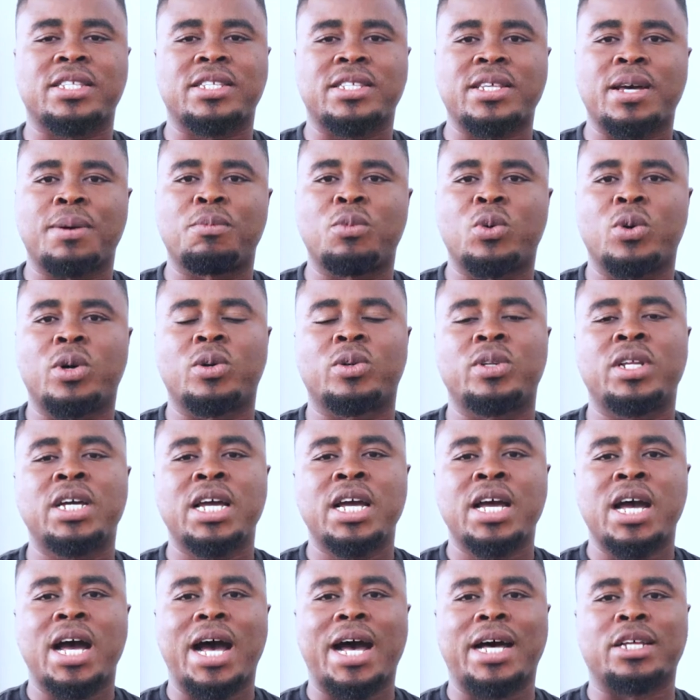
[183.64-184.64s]
Samuel
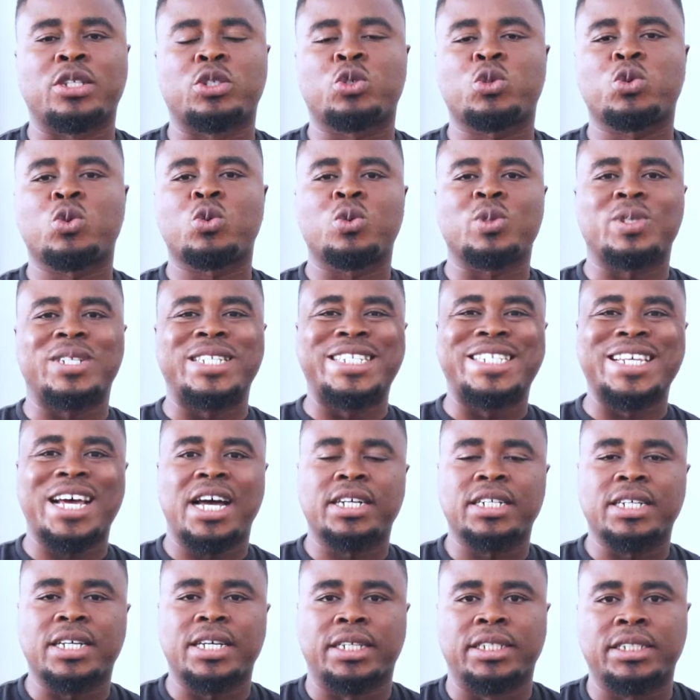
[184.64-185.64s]
Ato
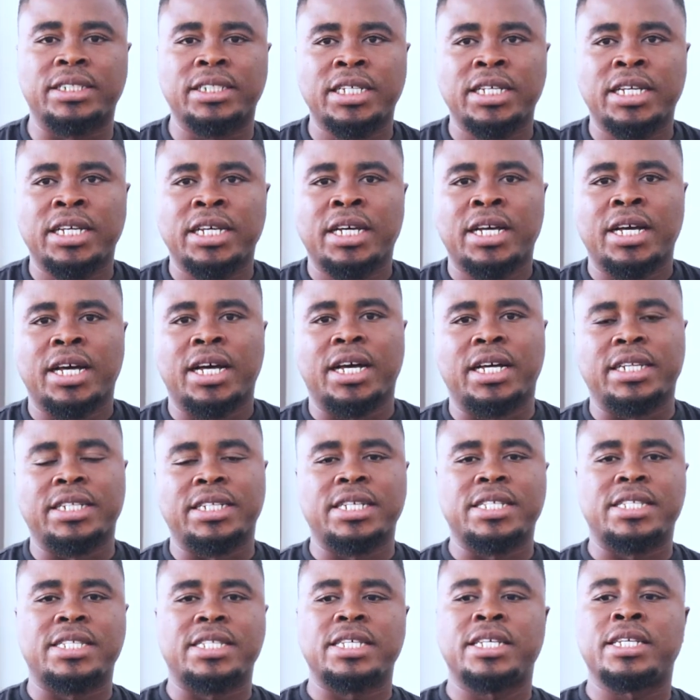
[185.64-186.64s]
Duncan,
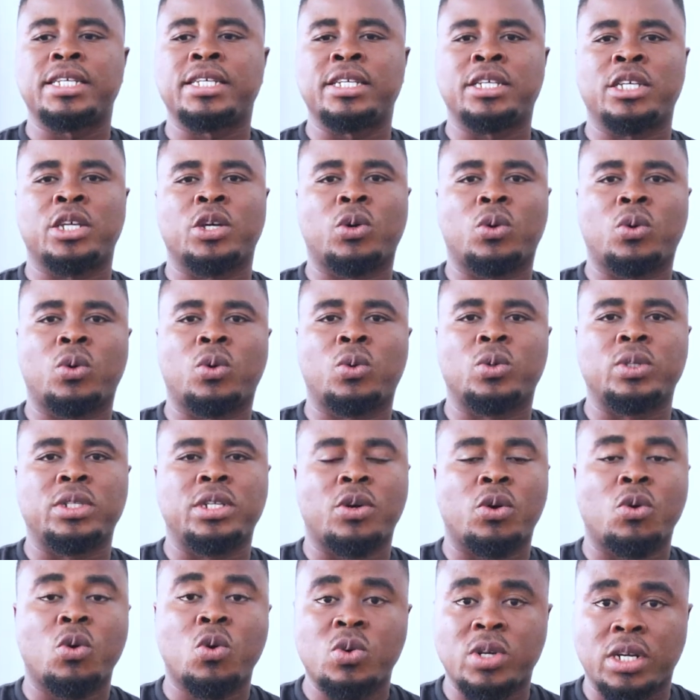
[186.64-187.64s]
the CEO,
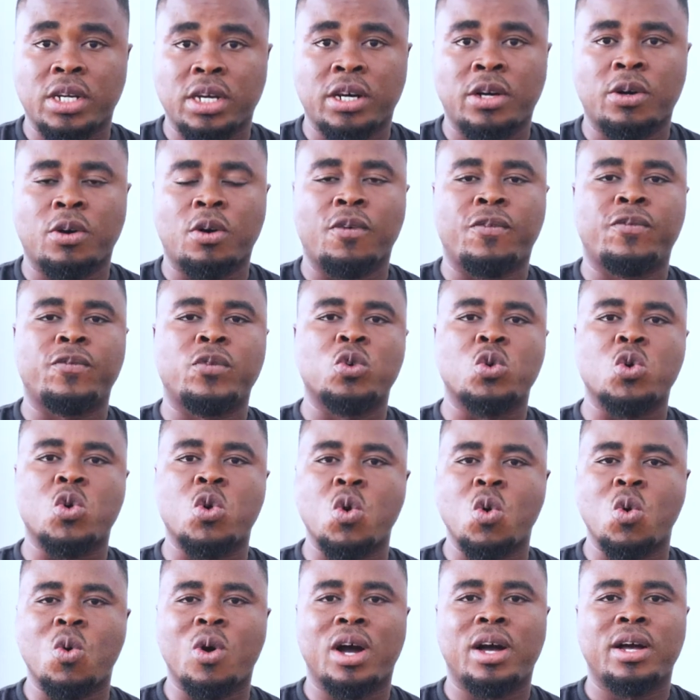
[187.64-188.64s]
the owner of
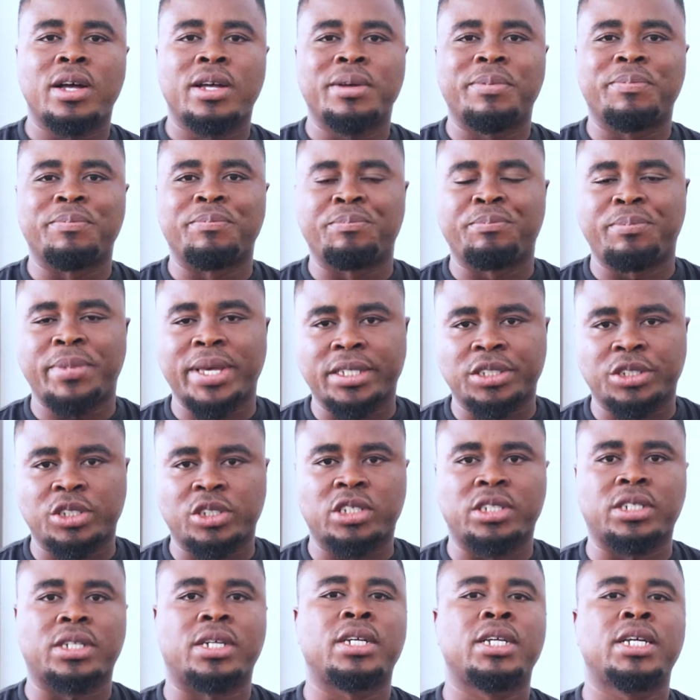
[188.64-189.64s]
COA
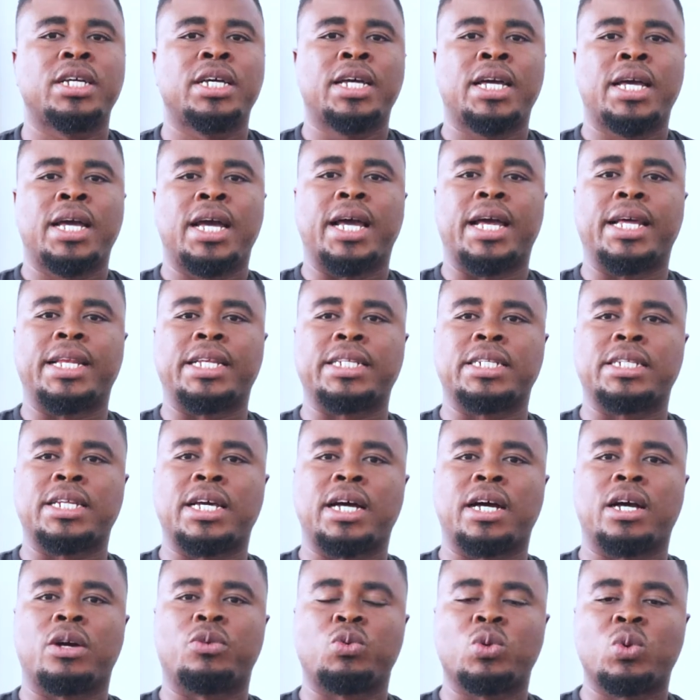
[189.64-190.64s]
Mixture. And
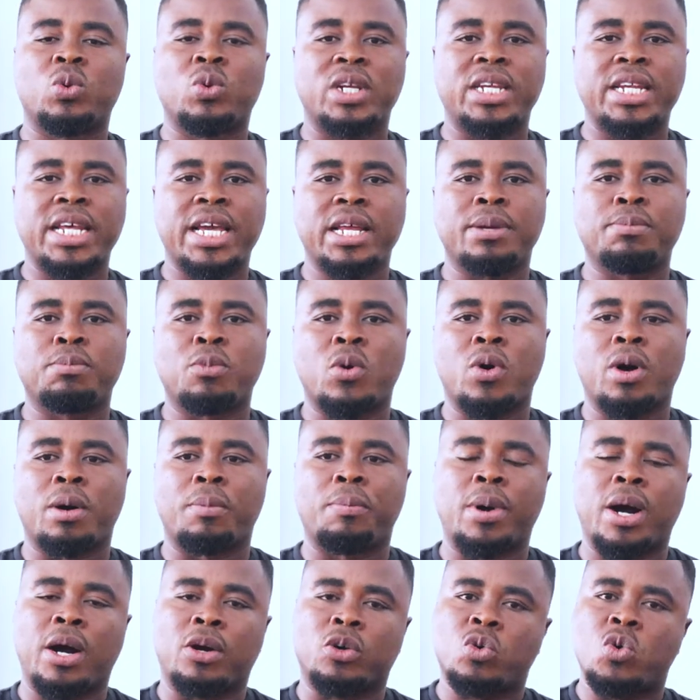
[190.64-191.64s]
we will learn more
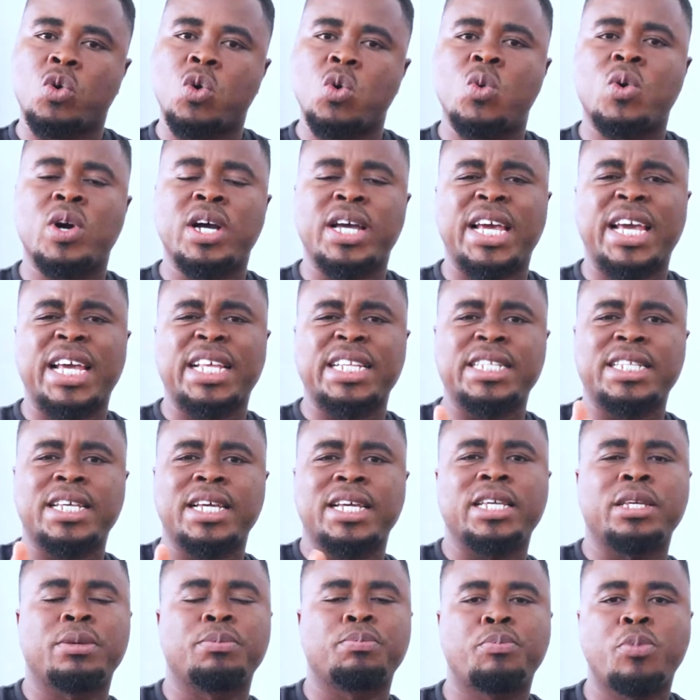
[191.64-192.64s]
about COA and
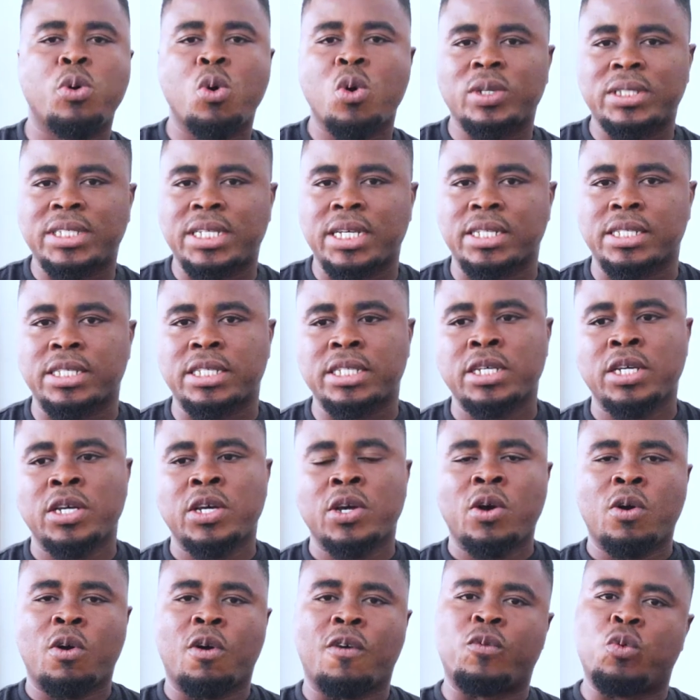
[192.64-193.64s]
the importance
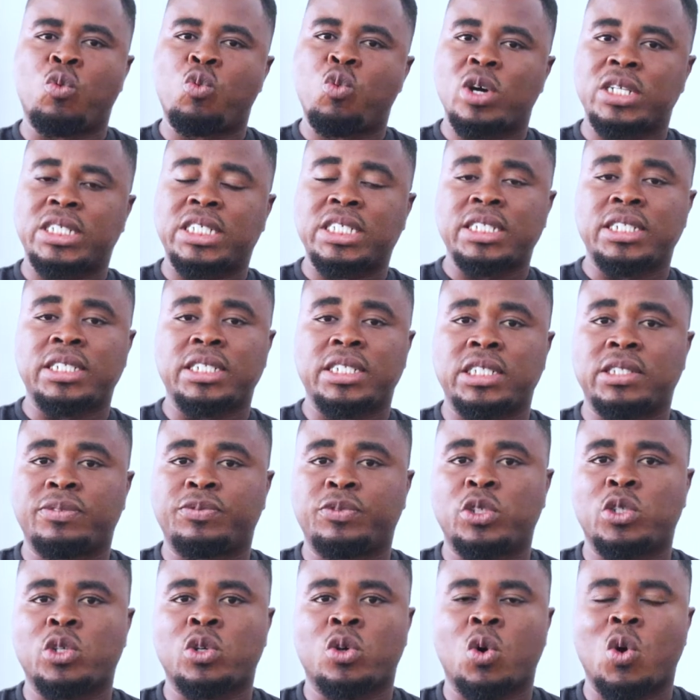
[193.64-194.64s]
of watching this
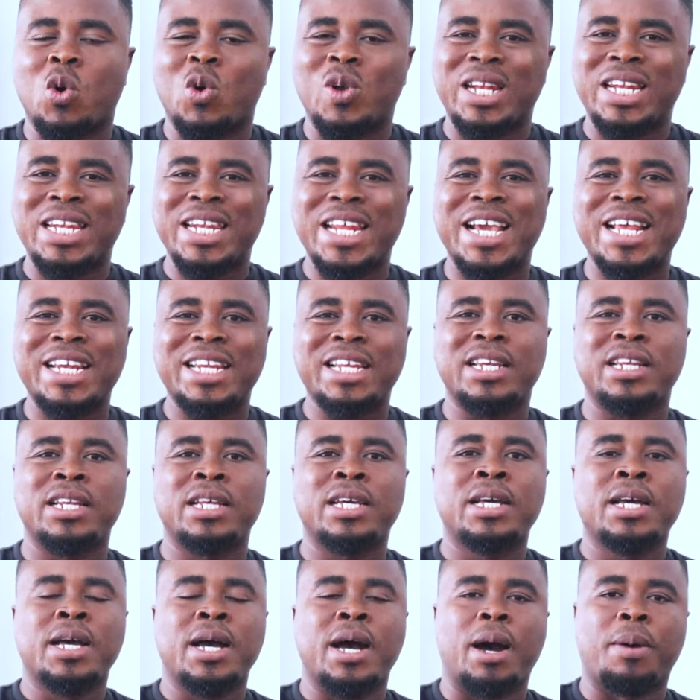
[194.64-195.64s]
video or learning
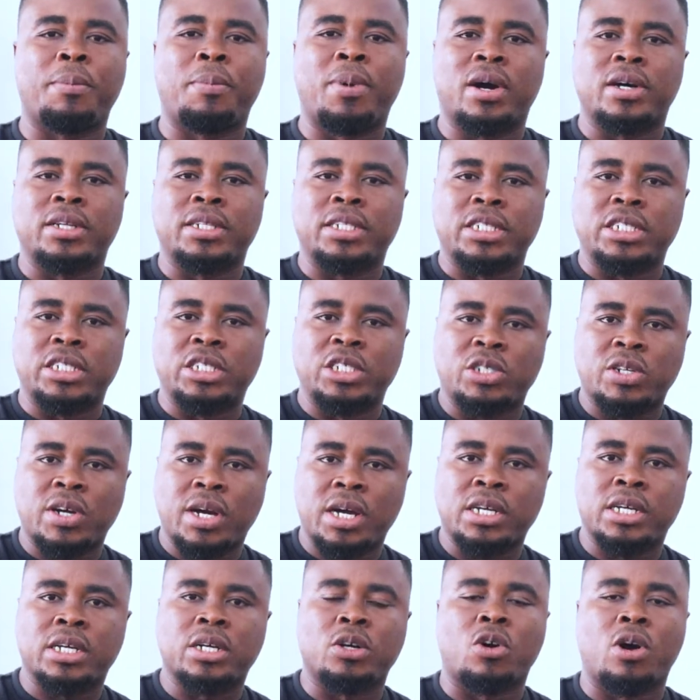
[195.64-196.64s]
about the
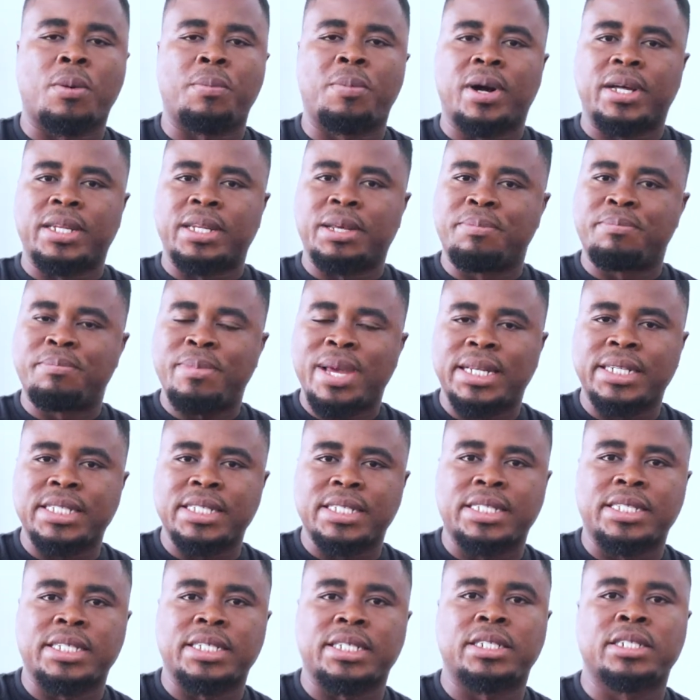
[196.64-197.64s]
drug or about the
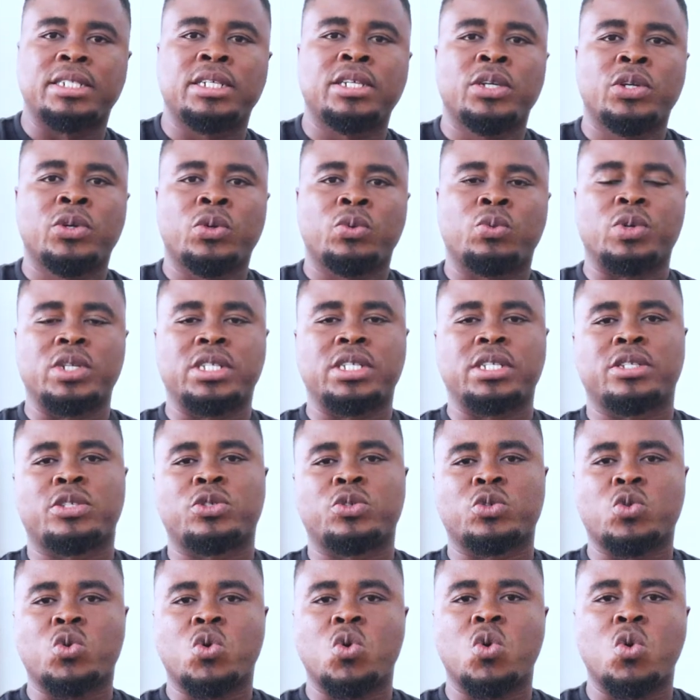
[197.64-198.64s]
medicine, which
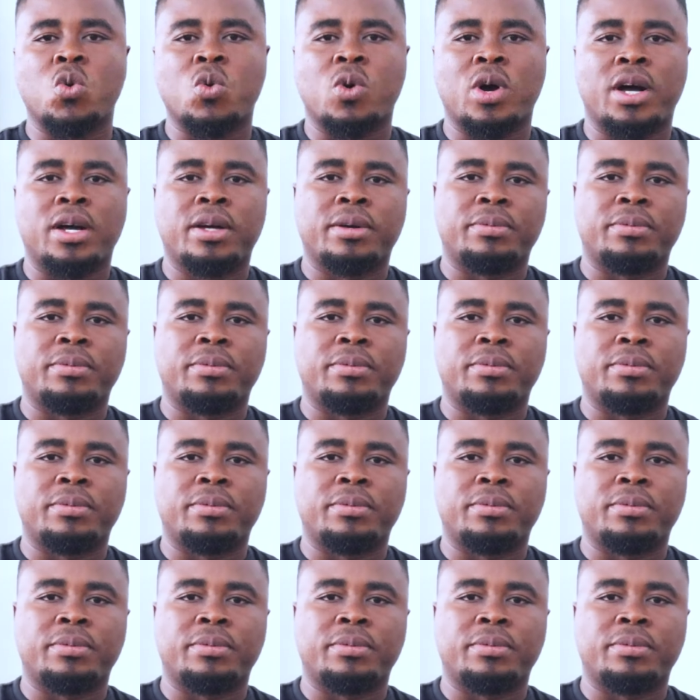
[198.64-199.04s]
is COA